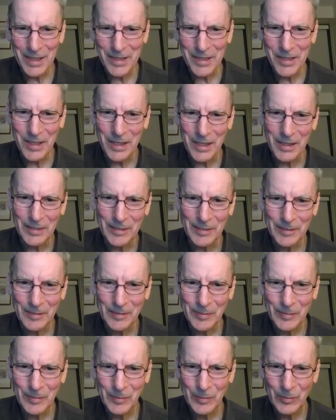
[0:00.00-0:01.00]
It's a good
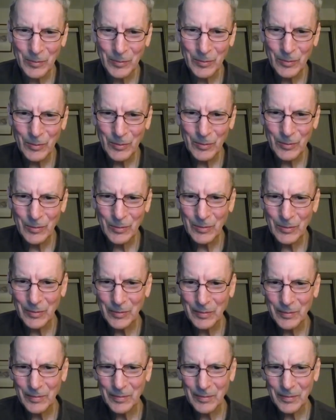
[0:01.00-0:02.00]
question. It's a good
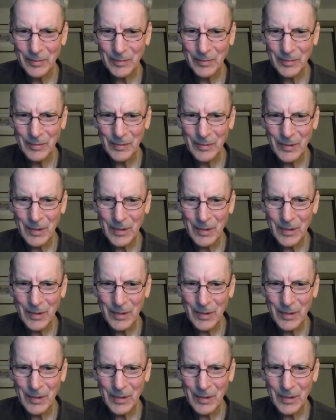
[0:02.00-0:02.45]
question. You